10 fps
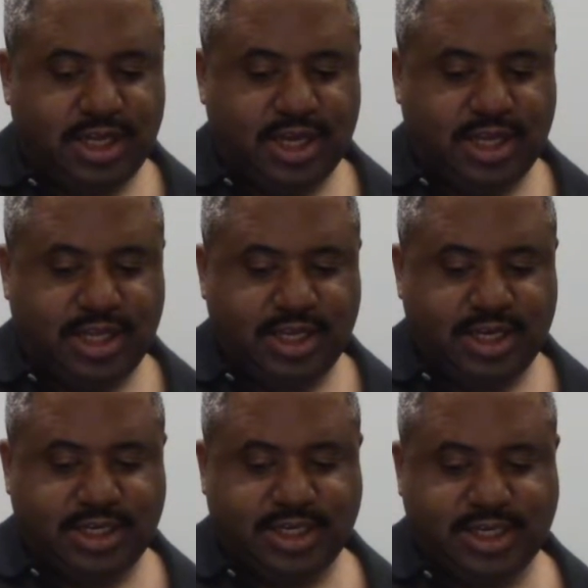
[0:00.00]
And then
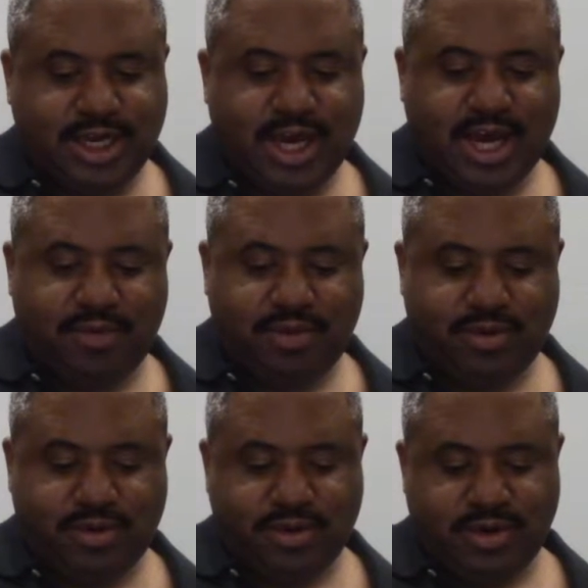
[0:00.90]
its
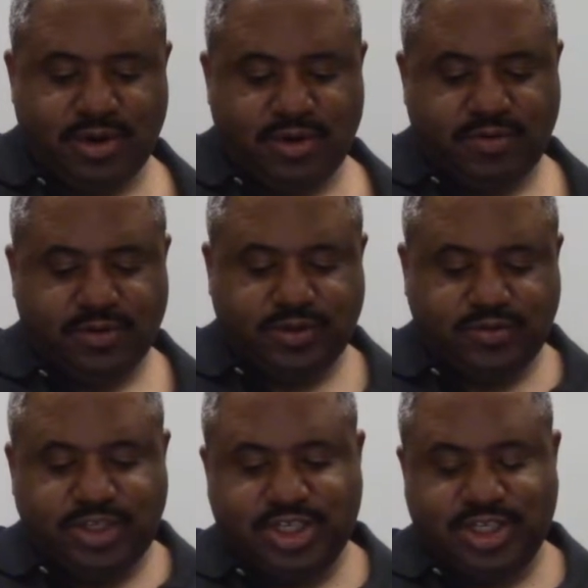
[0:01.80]
top was
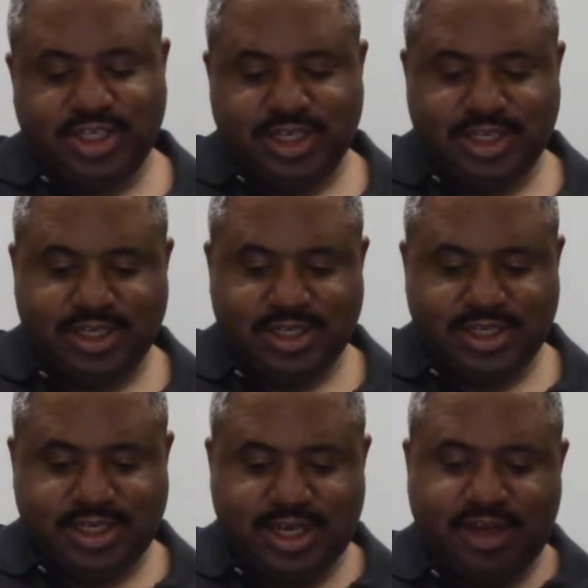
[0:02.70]
reaching
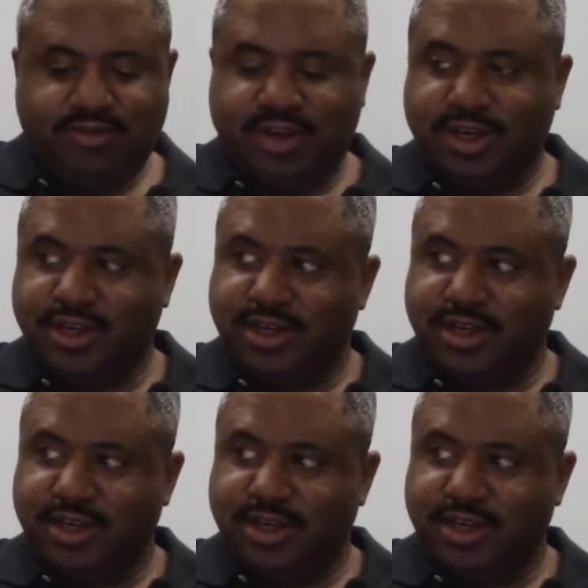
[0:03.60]
to heaven.